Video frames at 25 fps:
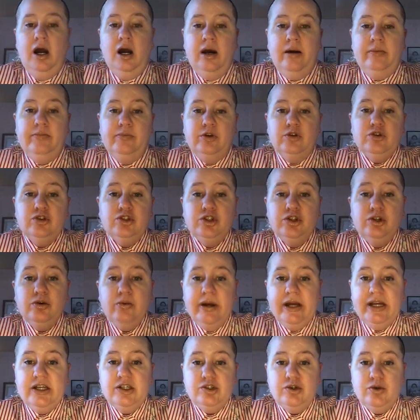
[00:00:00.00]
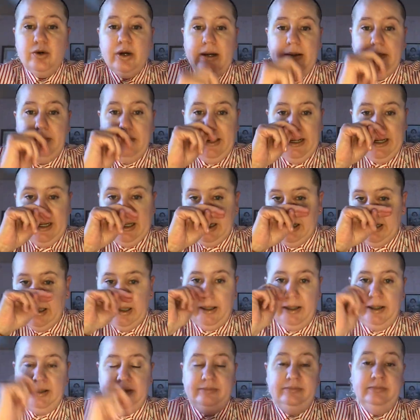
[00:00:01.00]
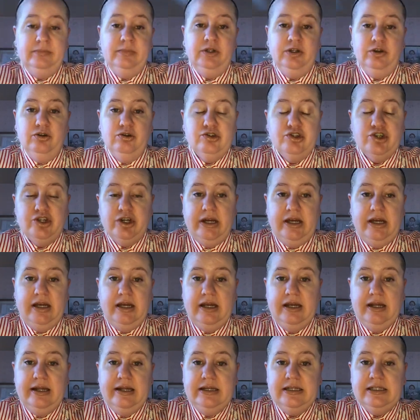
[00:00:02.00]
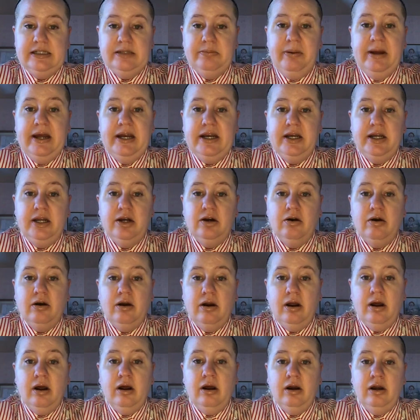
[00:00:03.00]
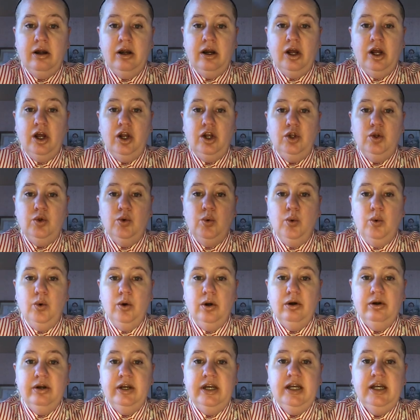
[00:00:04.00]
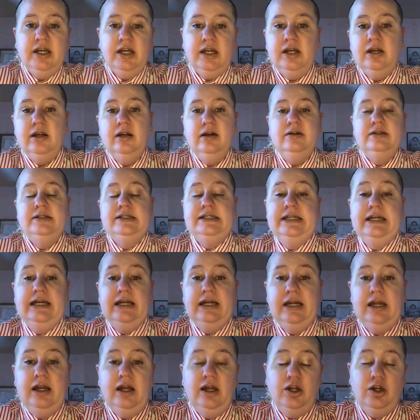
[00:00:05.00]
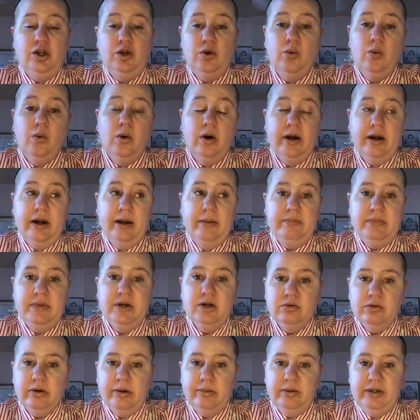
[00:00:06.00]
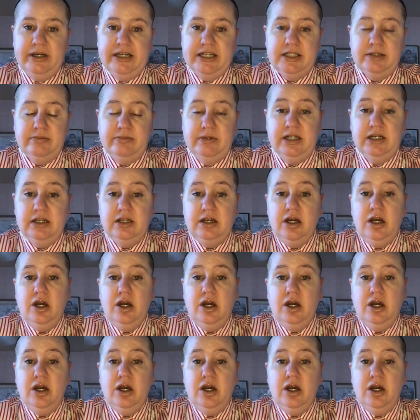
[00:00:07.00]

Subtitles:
There's two ways you can make your shake depending on your need. Say you want a meal replacement.